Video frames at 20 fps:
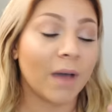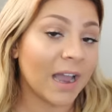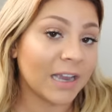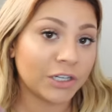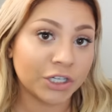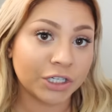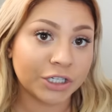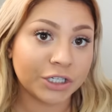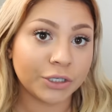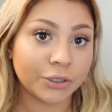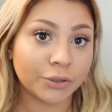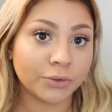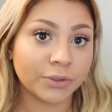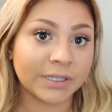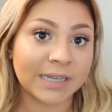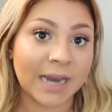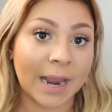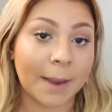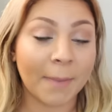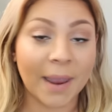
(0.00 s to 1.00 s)
I just
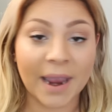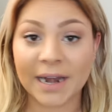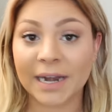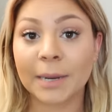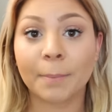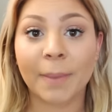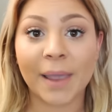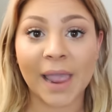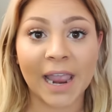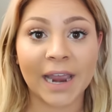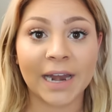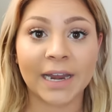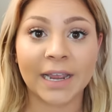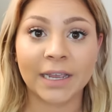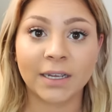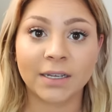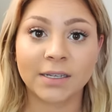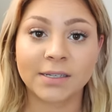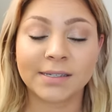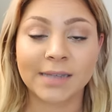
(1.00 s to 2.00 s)
used a Manic
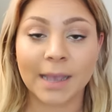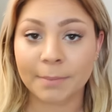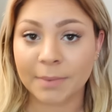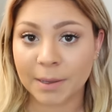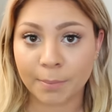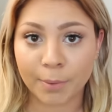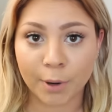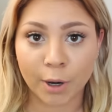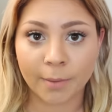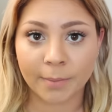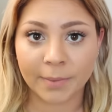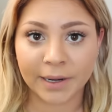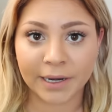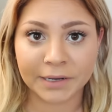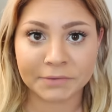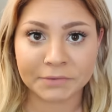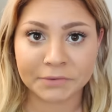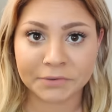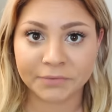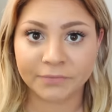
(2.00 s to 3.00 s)
Panic
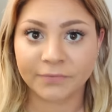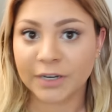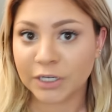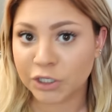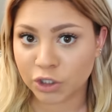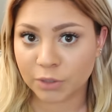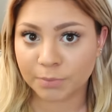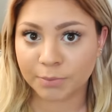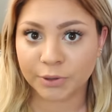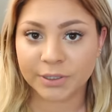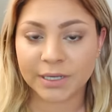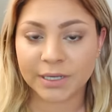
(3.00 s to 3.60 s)
semi-permanent vegetable